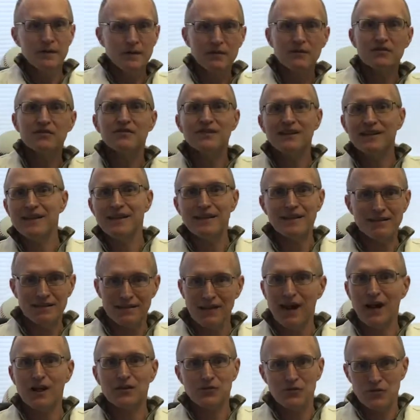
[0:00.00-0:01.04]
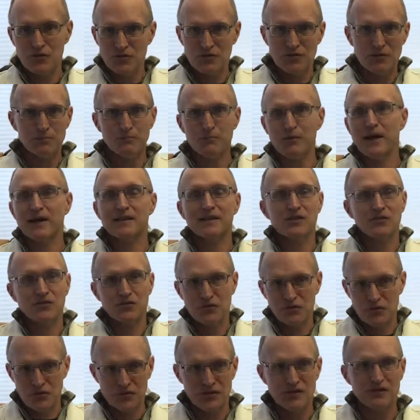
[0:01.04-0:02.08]
seeing doctors and
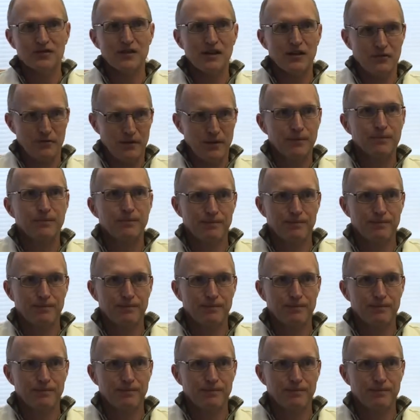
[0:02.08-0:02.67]
practitioners, etc.